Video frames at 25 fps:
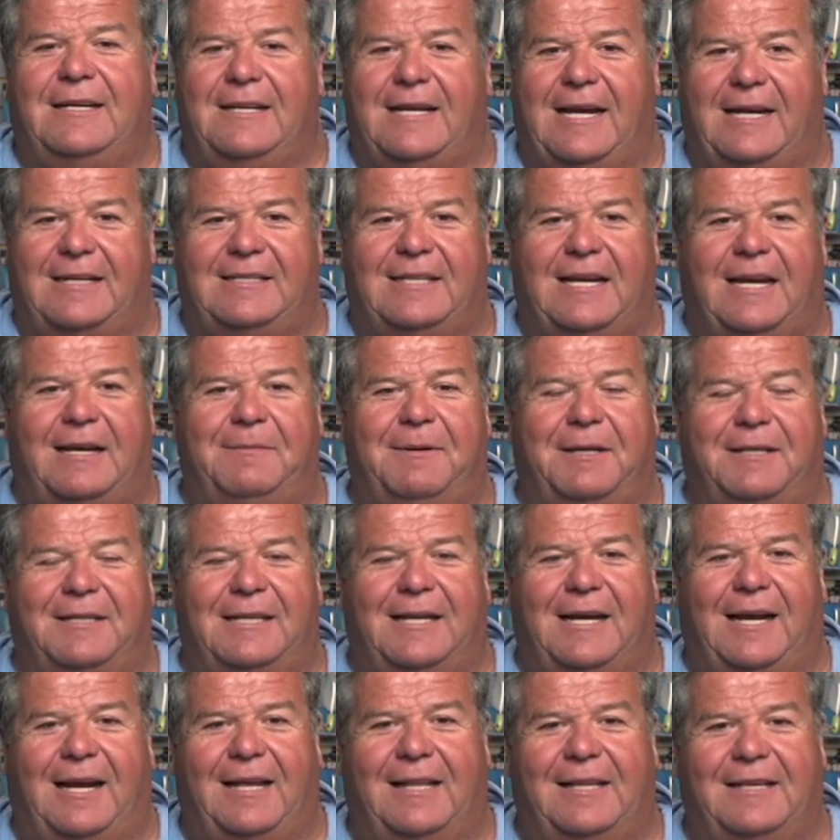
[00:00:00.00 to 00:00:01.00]
Nighttime at
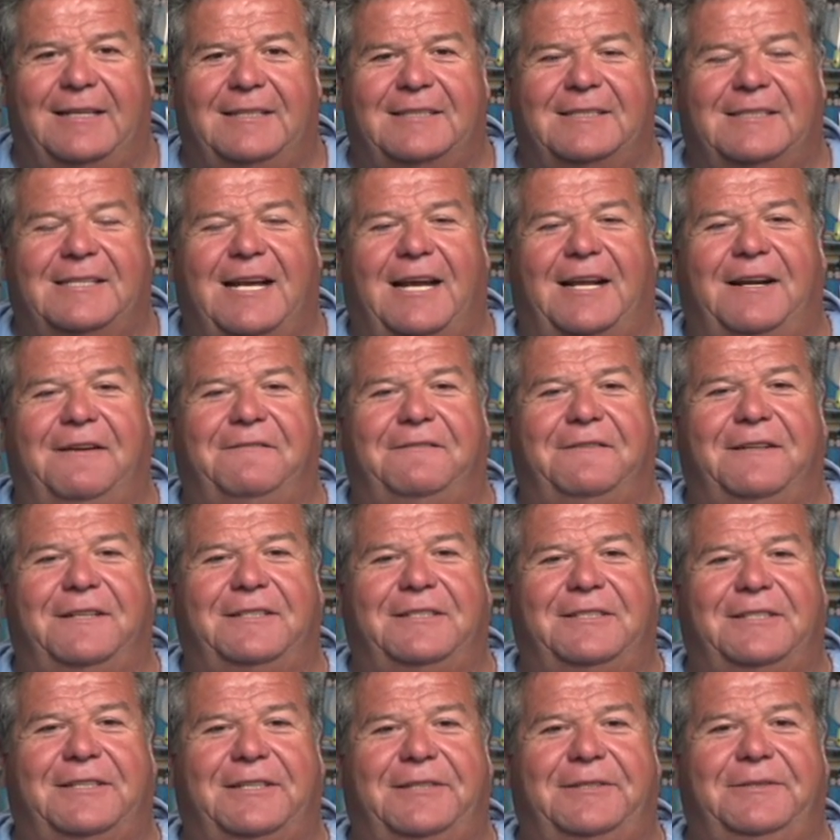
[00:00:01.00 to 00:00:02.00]
the island is kind of
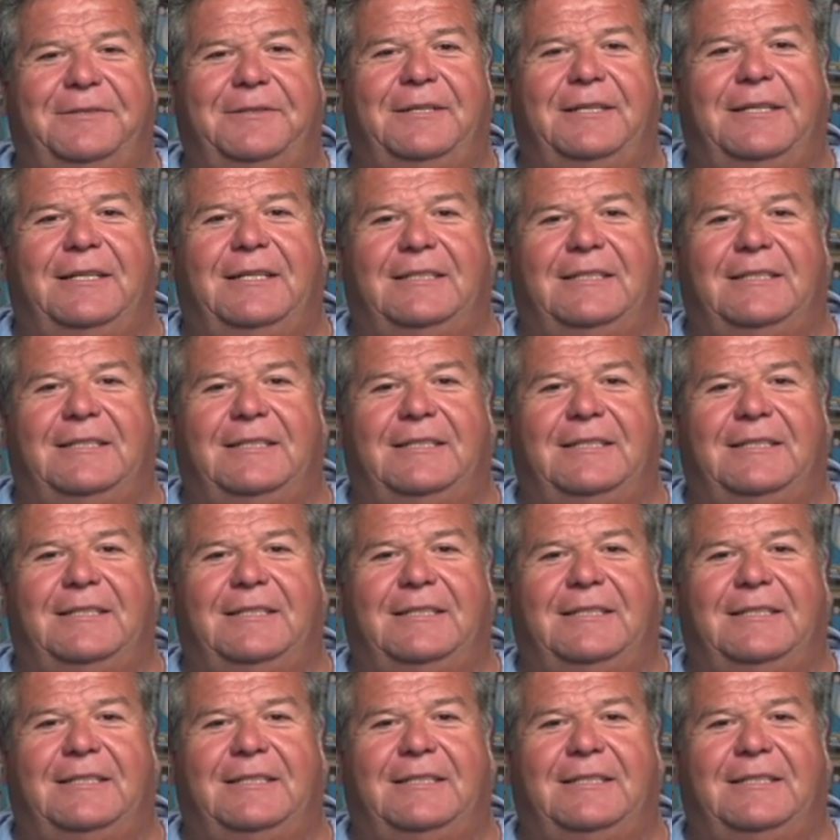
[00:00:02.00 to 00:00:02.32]
fun too.